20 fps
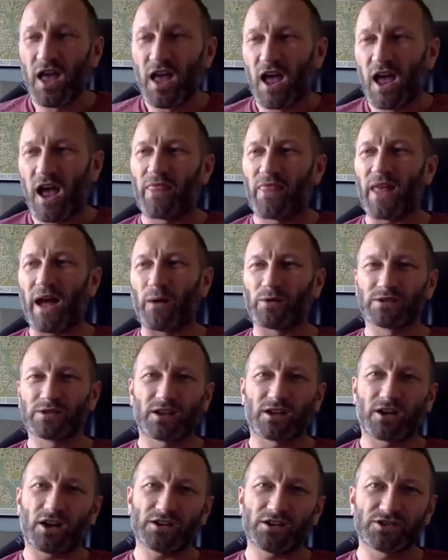And that was the
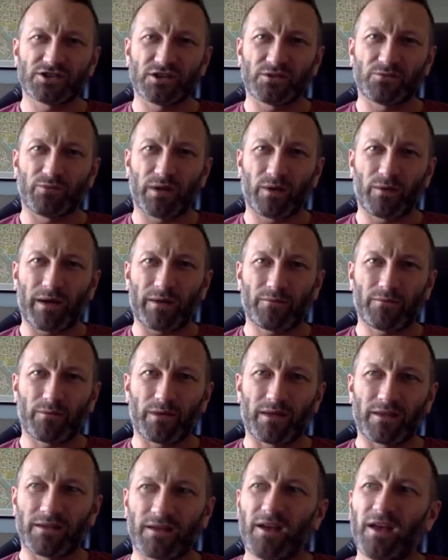costume we went
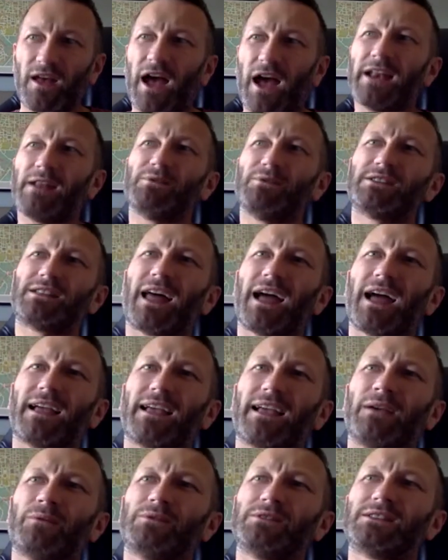with. And it
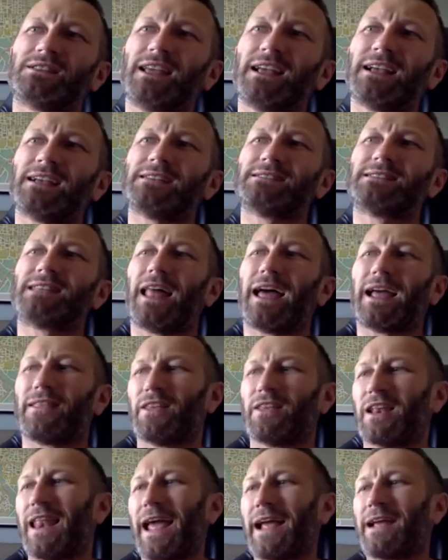was things like the
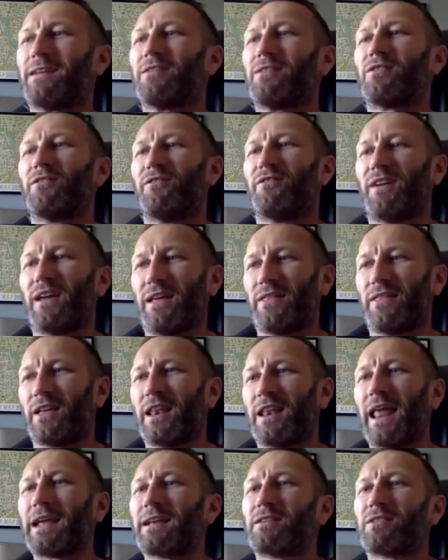length of it, the
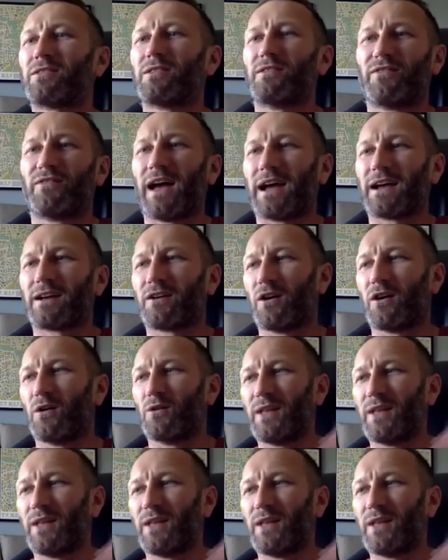length of that coat.